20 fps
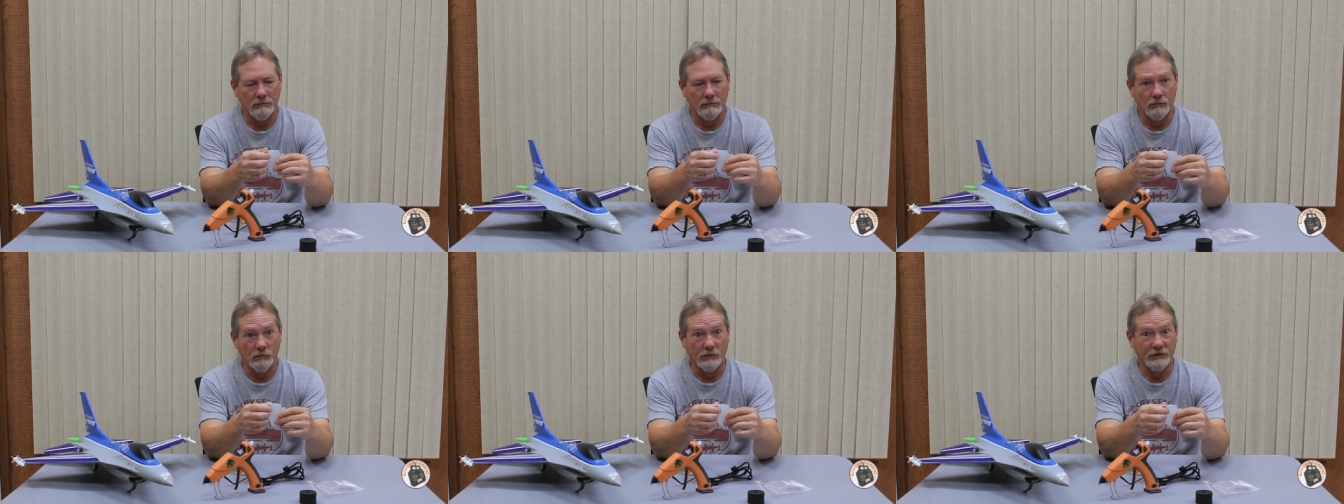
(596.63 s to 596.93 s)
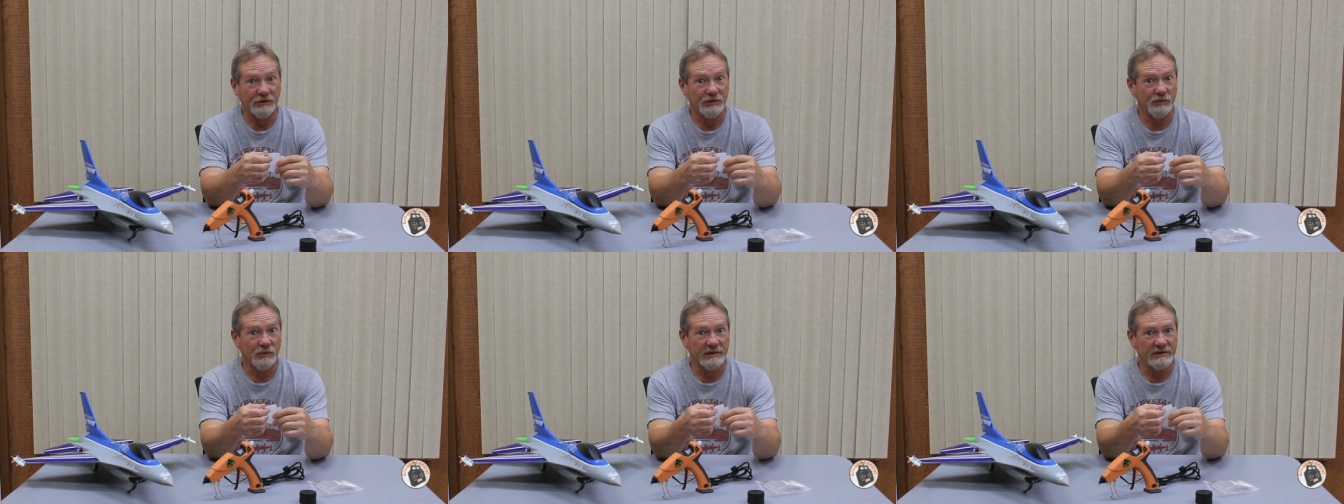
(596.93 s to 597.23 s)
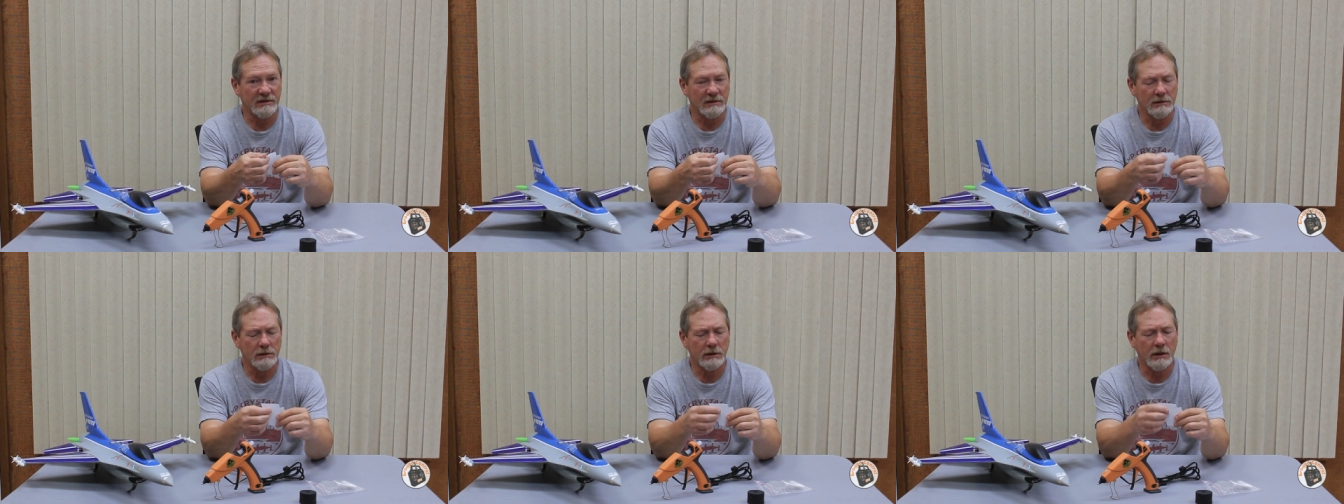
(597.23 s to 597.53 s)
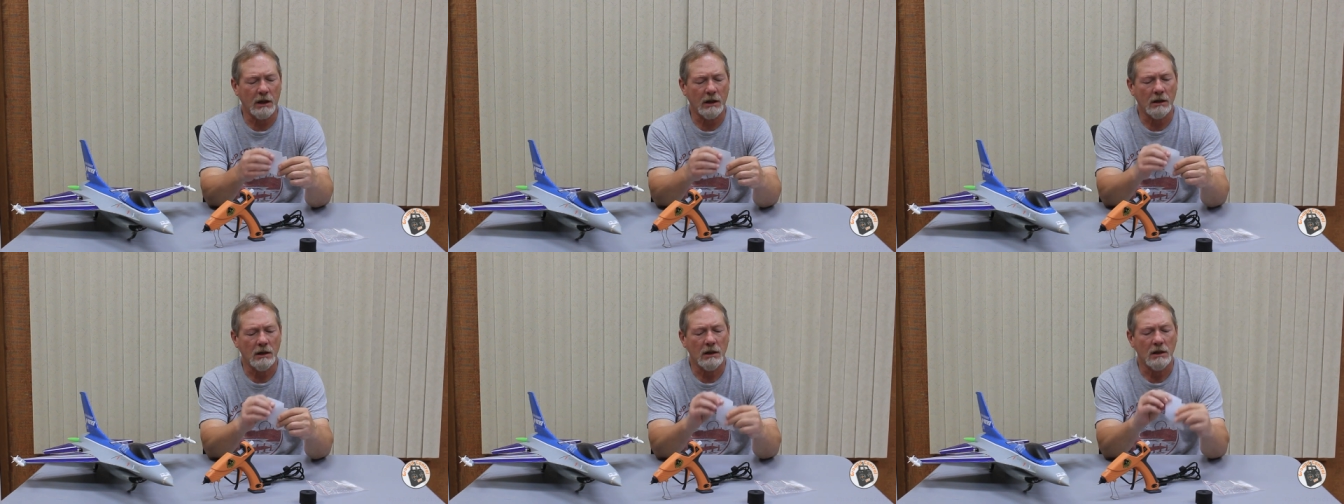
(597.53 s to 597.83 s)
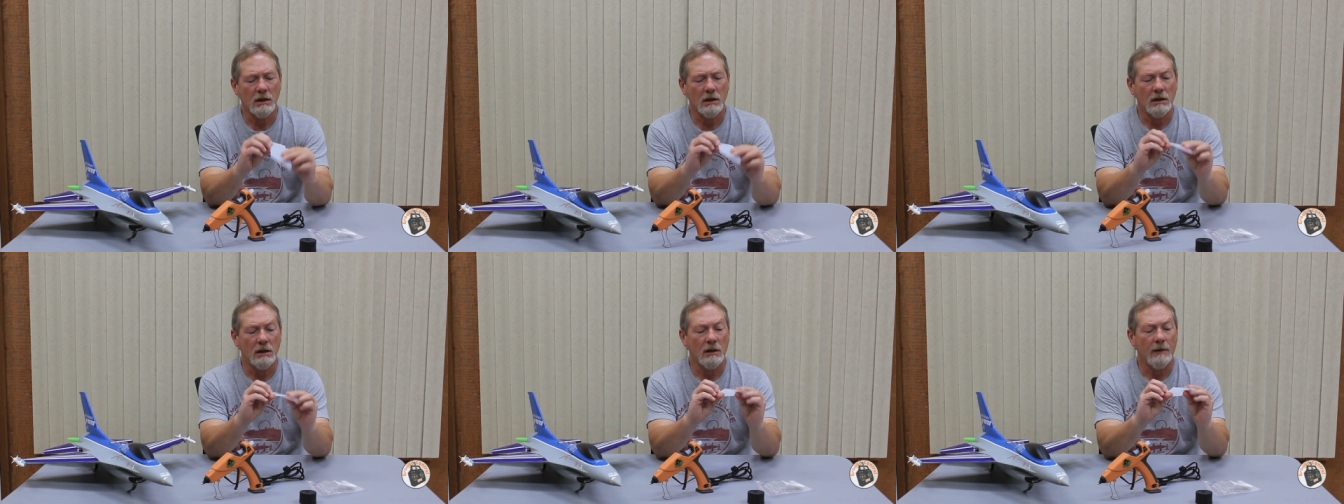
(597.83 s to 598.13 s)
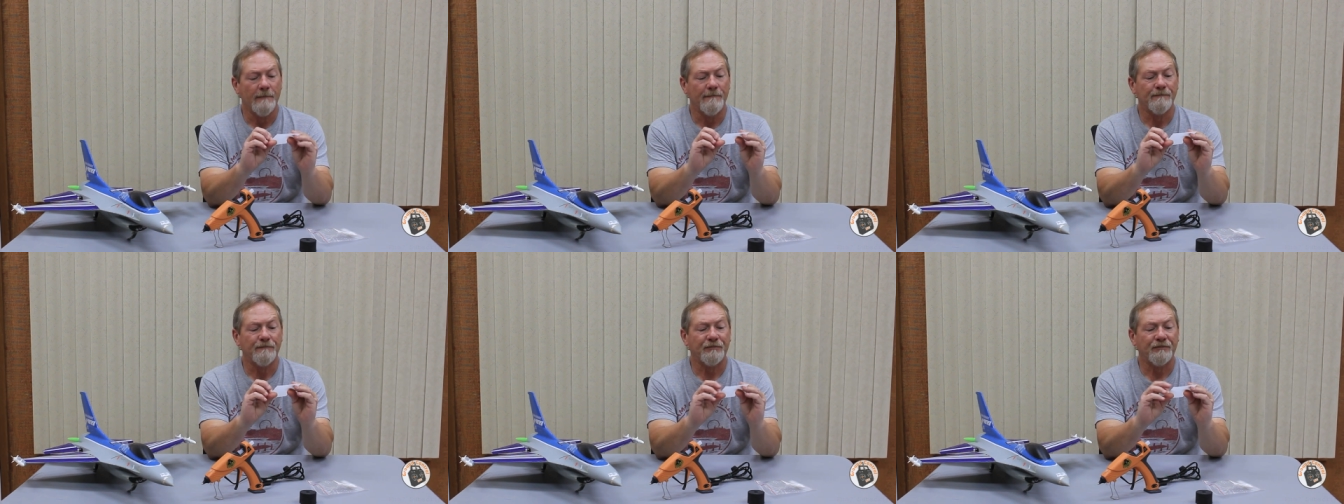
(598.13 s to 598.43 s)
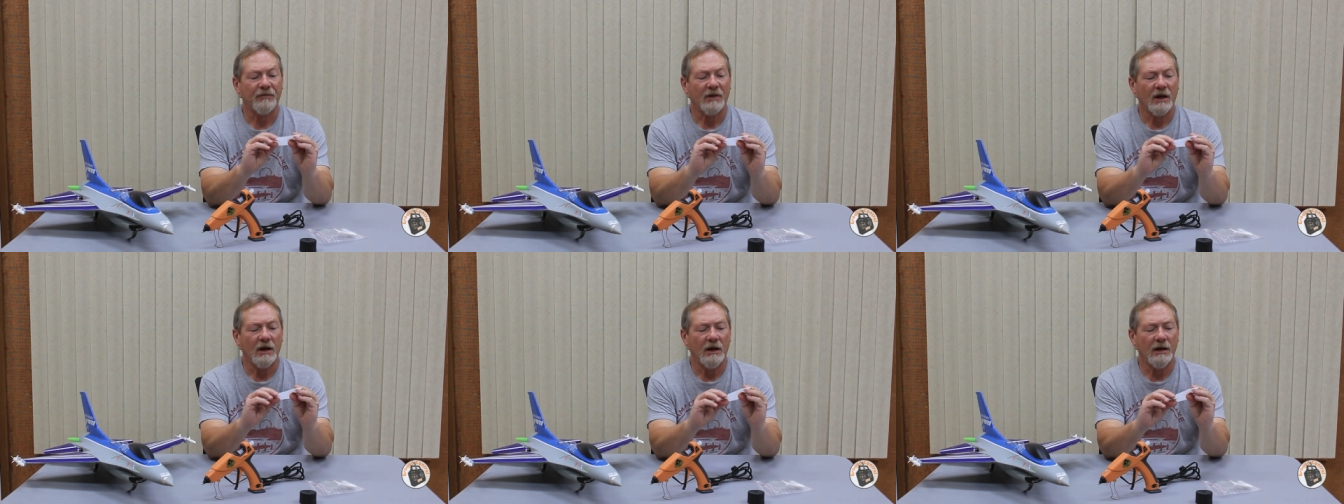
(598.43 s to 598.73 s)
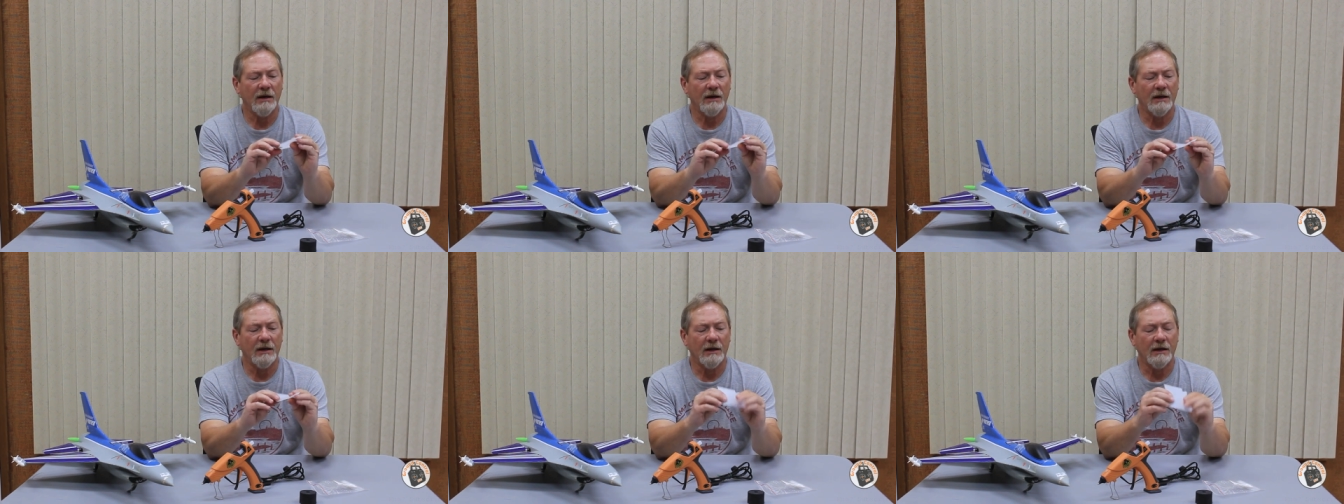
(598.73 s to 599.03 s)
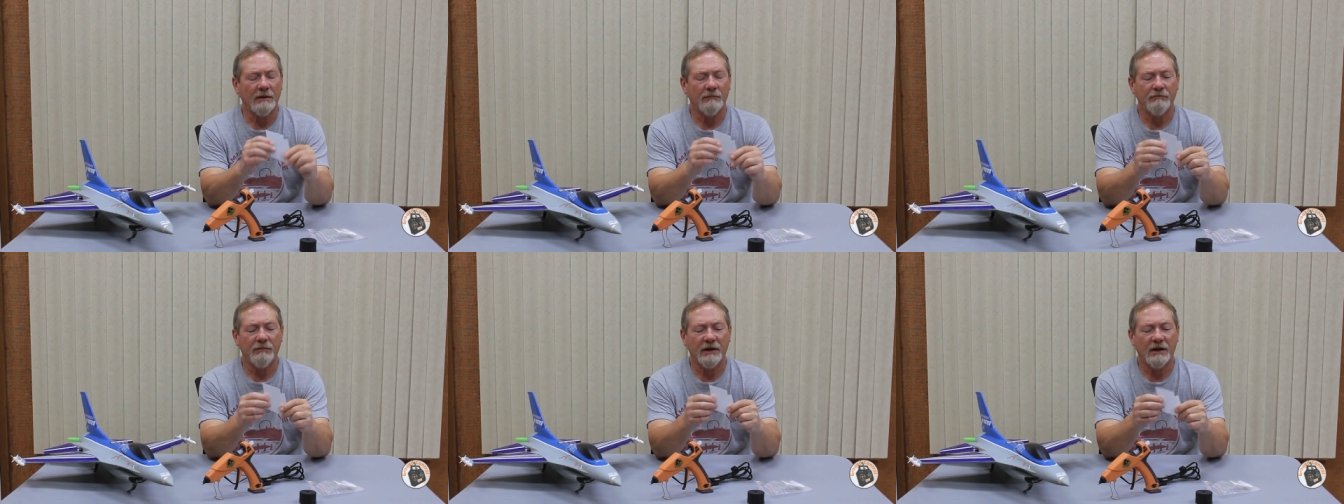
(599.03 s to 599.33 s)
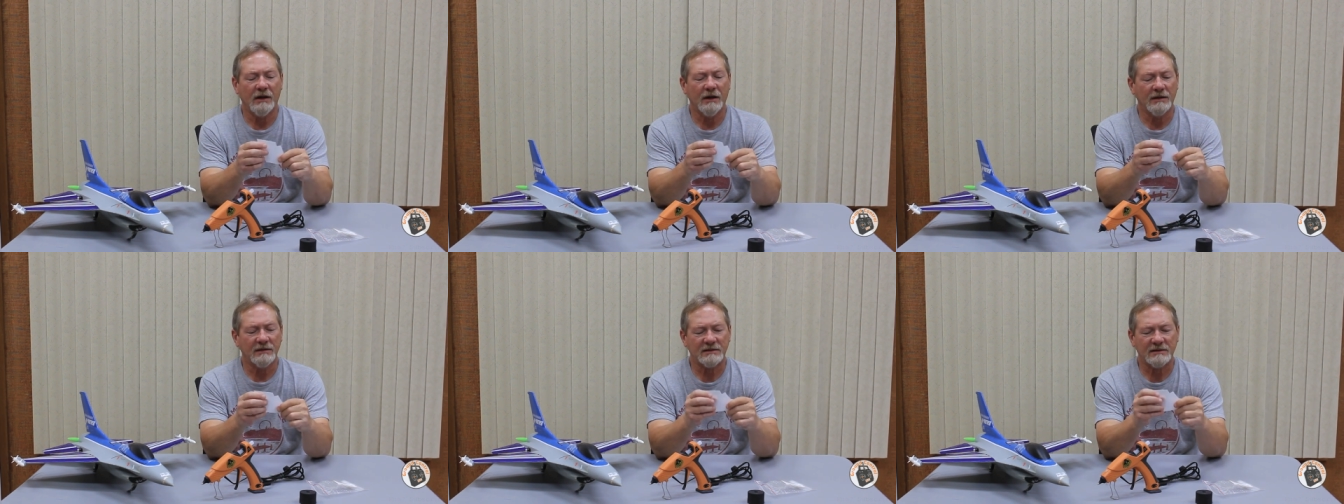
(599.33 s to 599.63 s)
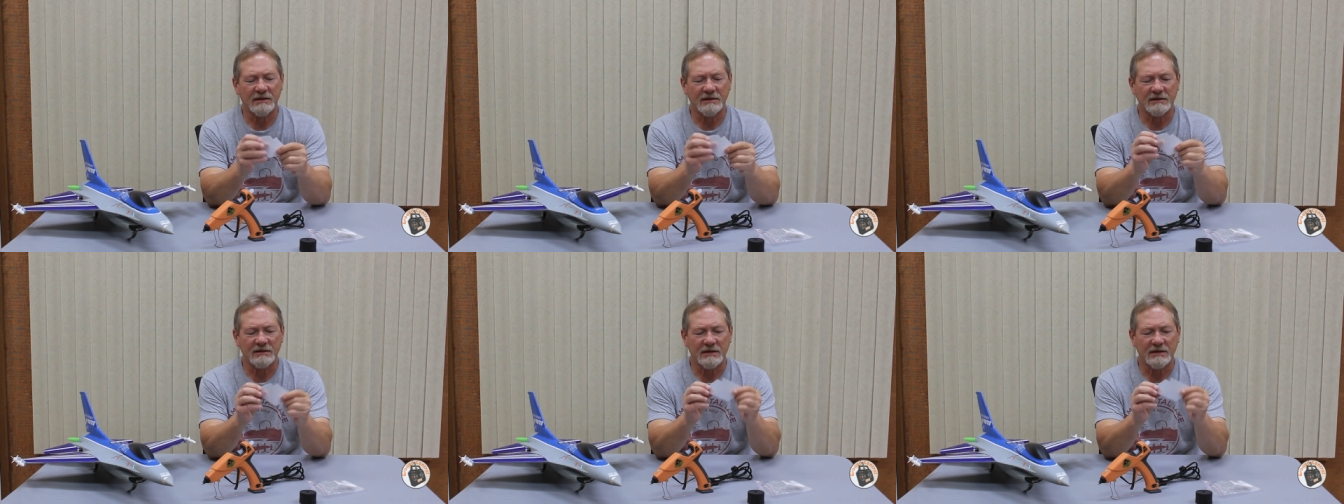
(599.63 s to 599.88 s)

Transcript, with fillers: when she wasn't looking. and because